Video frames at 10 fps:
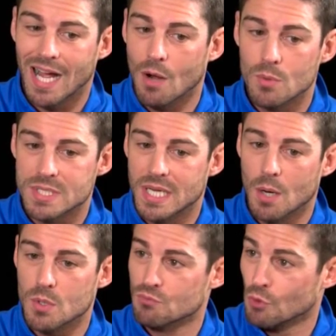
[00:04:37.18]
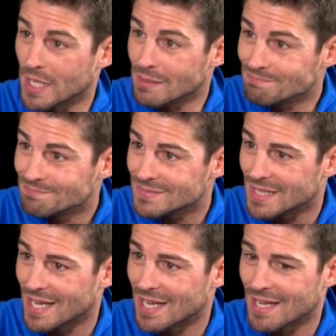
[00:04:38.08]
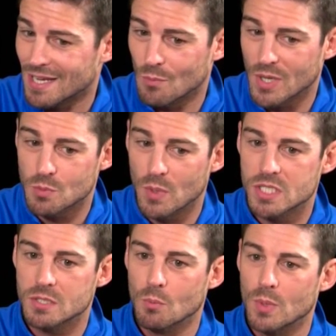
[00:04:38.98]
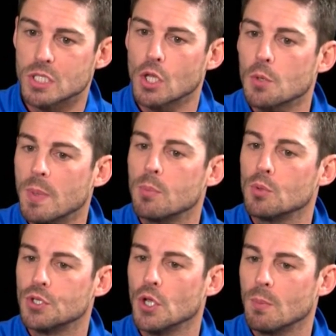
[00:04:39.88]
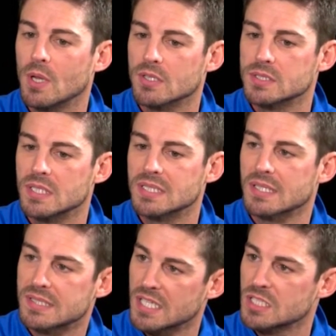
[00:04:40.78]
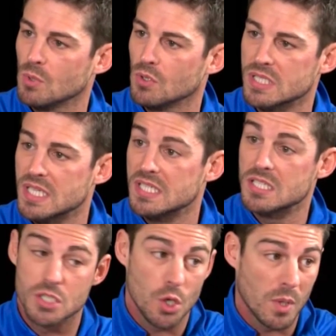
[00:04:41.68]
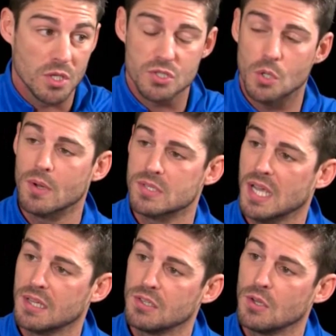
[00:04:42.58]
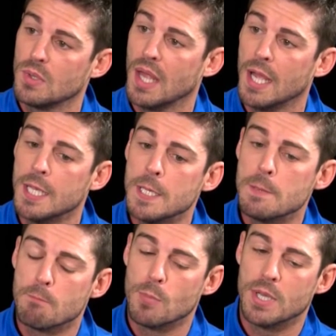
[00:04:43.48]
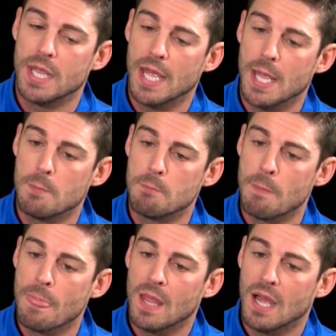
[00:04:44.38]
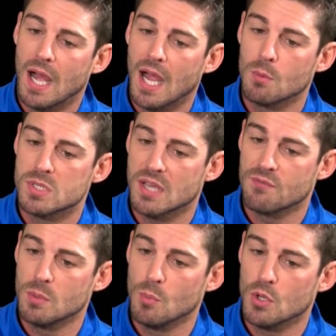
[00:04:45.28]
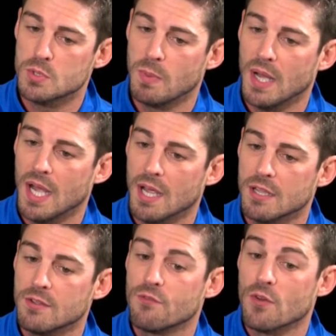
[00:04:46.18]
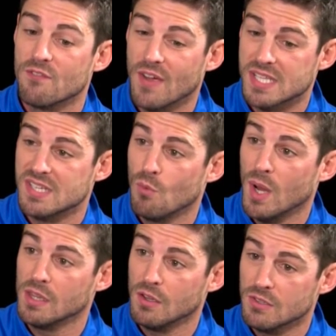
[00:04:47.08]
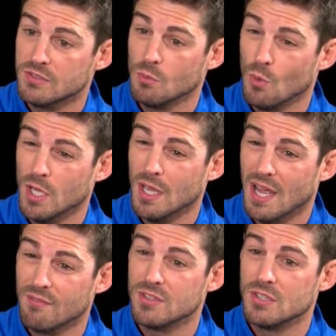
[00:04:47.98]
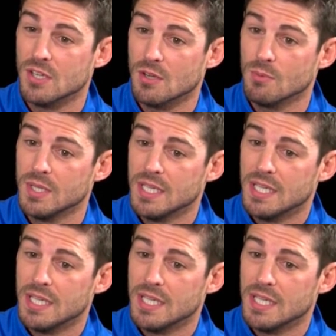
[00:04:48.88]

hours and hours running, which a lot of people do because it's accessible and it's easy to do. We can just go outside and do that. But I would say, for the most part, for effective weight loss, what you have to do,